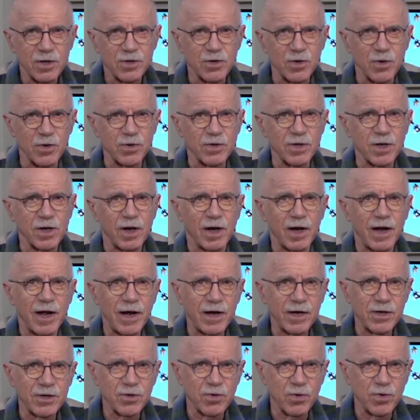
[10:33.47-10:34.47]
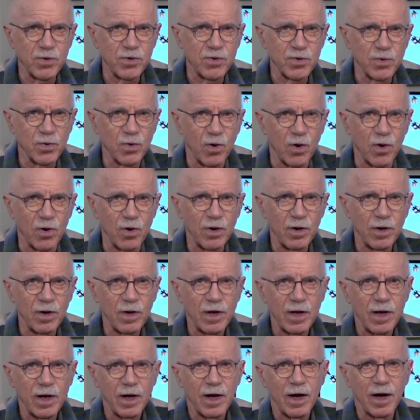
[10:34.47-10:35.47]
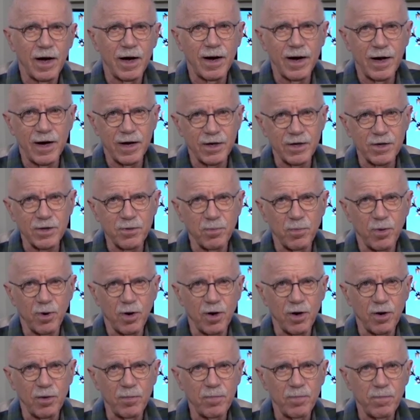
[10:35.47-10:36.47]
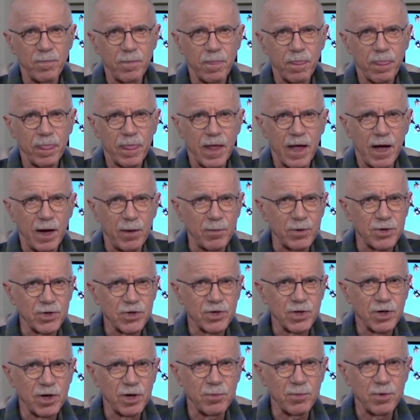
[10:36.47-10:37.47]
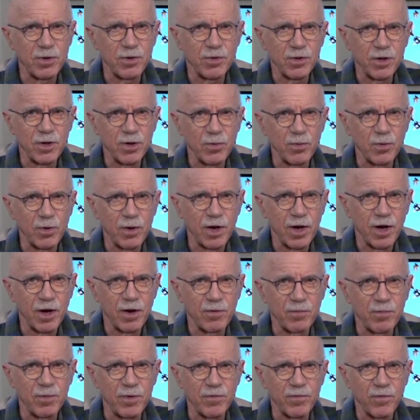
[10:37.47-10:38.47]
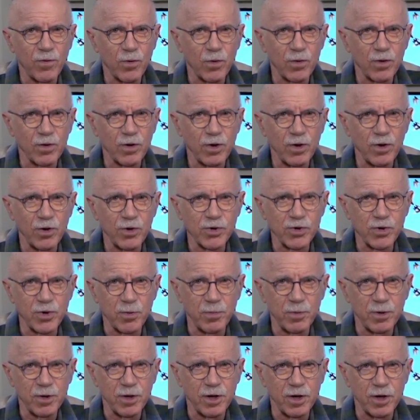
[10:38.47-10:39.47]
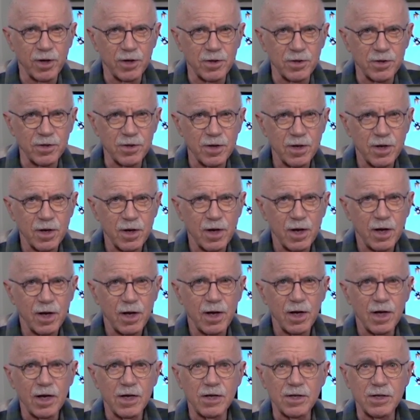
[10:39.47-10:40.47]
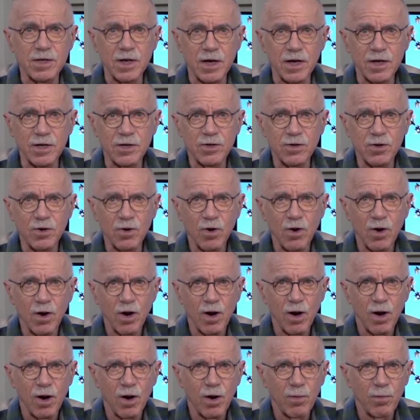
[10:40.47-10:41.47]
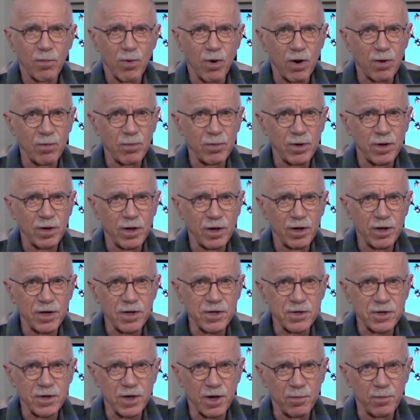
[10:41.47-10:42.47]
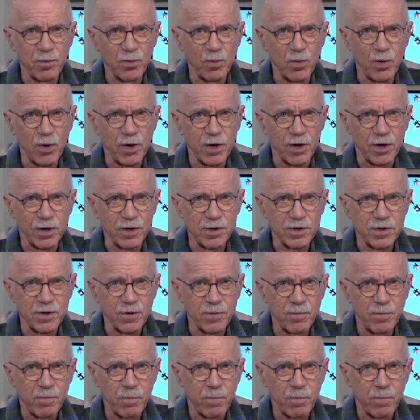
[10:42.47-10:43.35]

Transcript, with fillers: So as a last resort, I asked Bob, "How much time do you think we have before the closure begins?" His answer, "Probably at least a couple weeks."